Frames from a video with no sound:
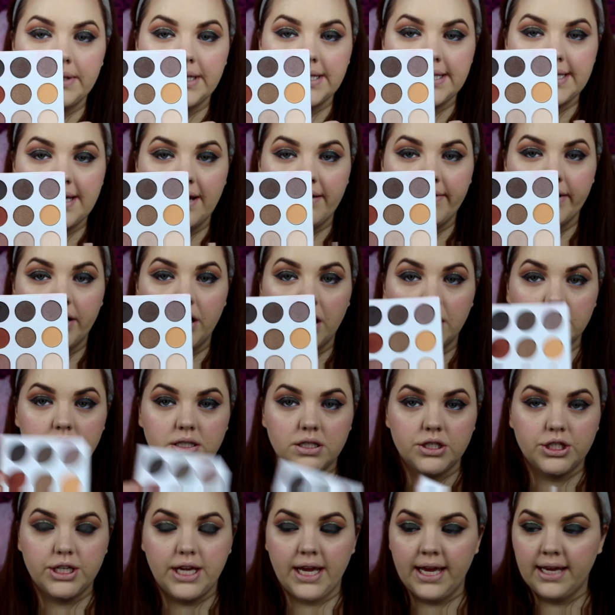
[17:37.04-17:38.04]
with this
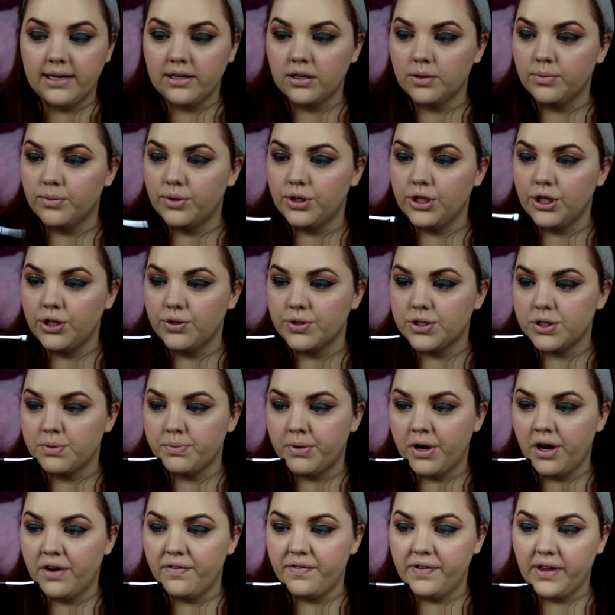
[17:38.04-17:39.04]
terracotta shade, I'm going to use the
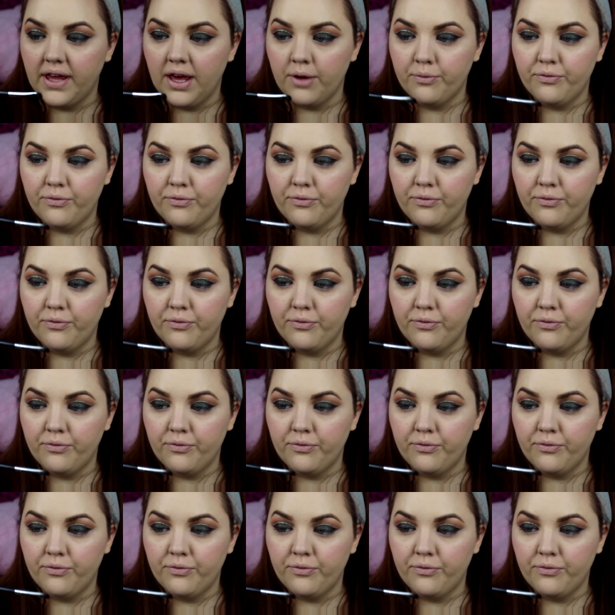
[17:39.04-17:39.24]
Morphe